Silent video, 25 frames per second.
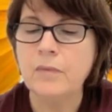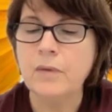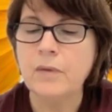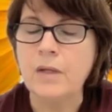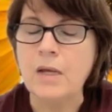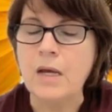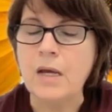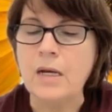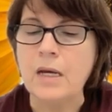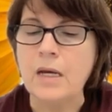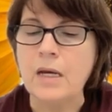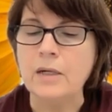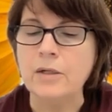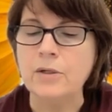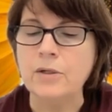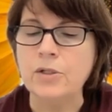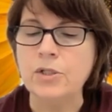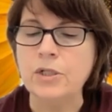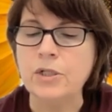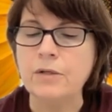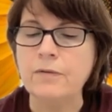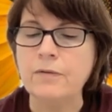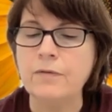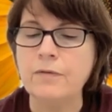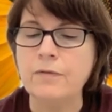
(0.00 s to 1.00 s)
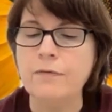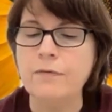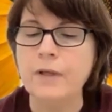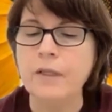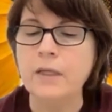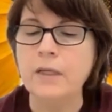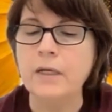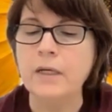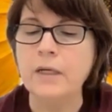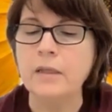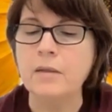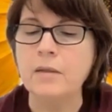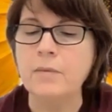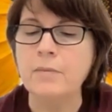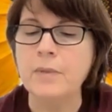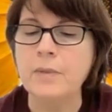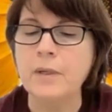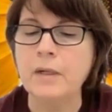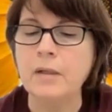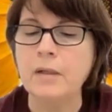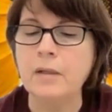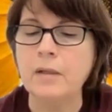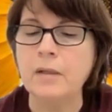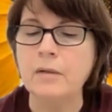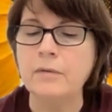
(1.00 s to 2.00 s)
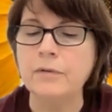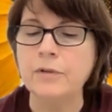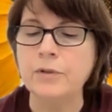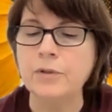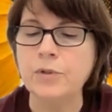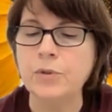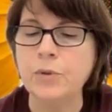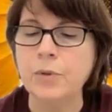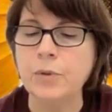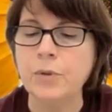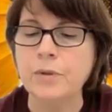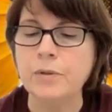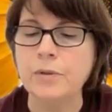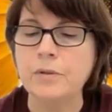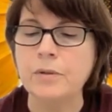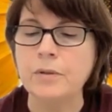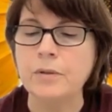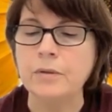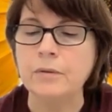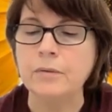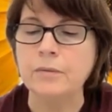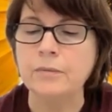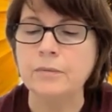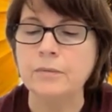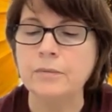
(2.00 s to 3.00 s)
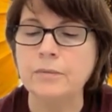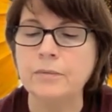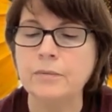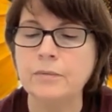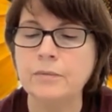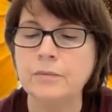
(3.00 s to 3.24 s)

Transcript: That energy filling the middle of your torso.